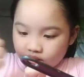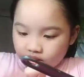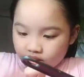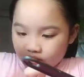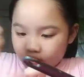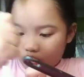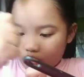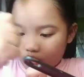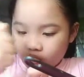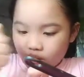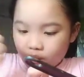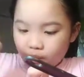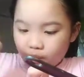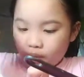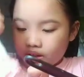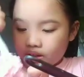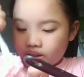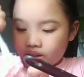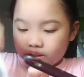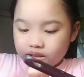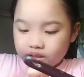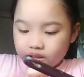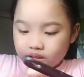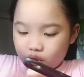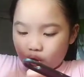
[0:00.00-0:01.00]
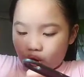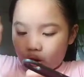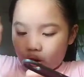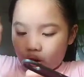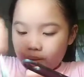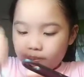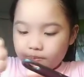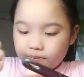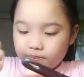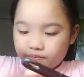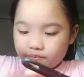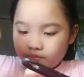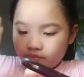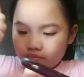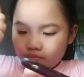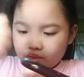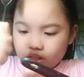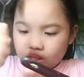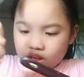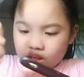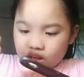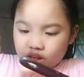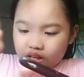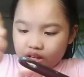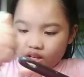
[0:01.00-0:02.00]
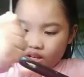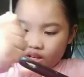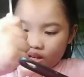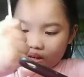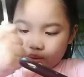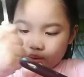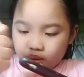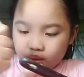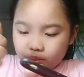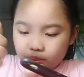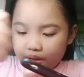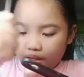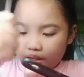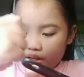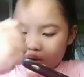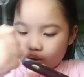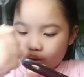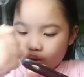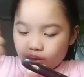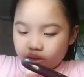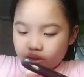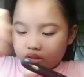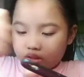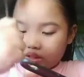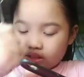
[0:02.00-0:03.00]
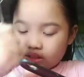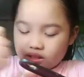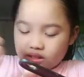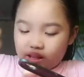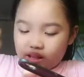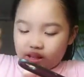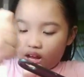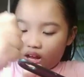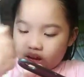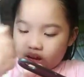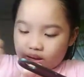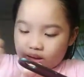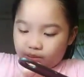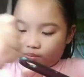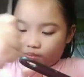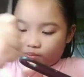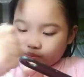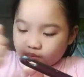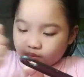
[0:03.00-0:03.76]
Only one drop. It will be going to slime.